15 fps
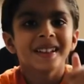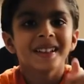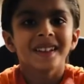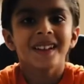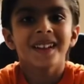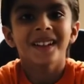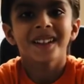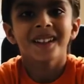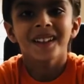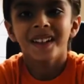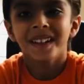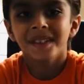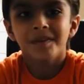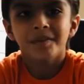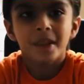uh,
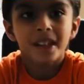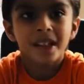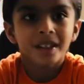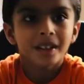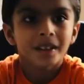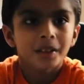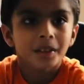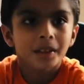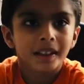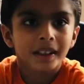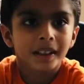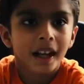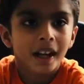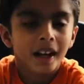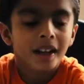and make a
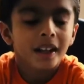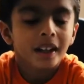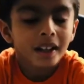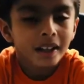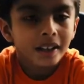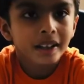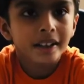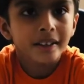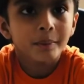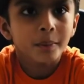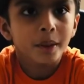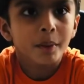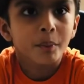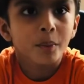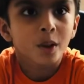and give
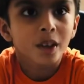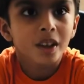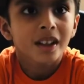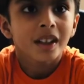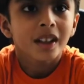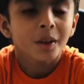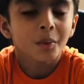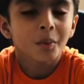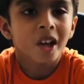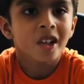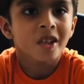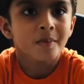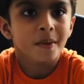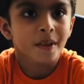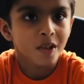me more and
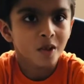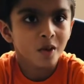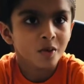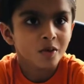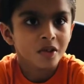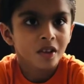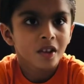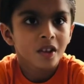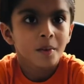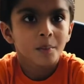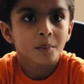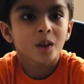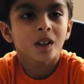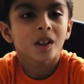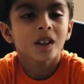watch my shows
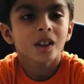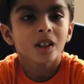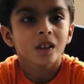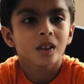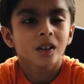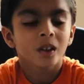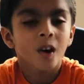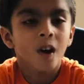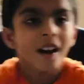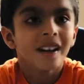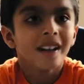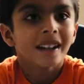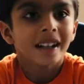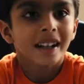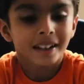more lot
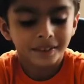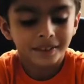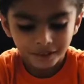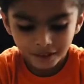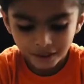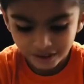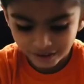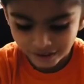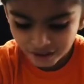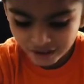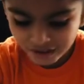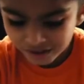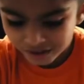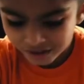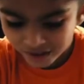and, and
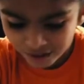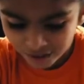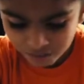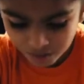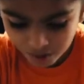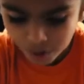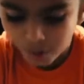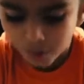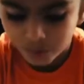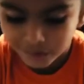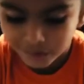let's now go